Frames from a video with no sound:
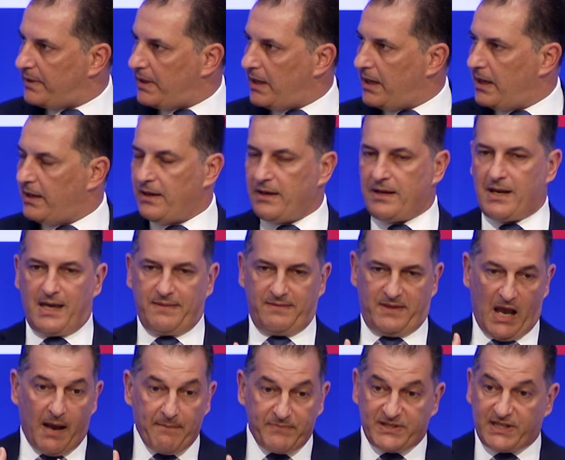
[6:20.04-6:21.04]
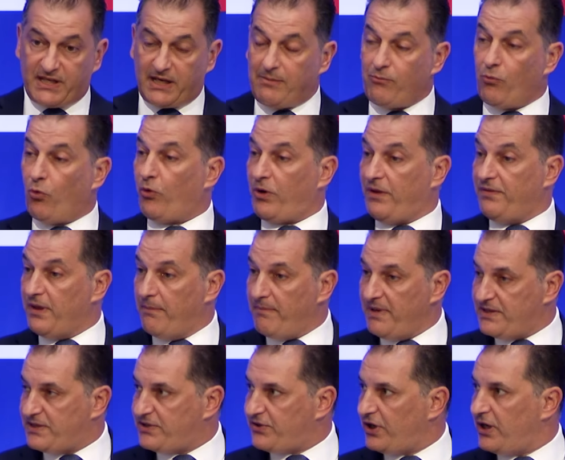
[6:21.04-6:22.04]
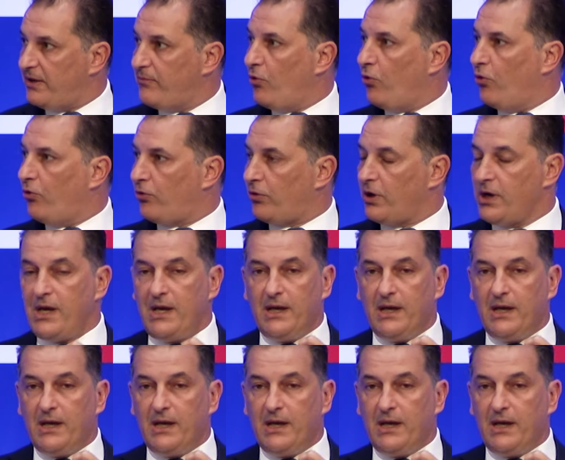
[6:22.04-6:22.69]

in the upstream or in the midstream, or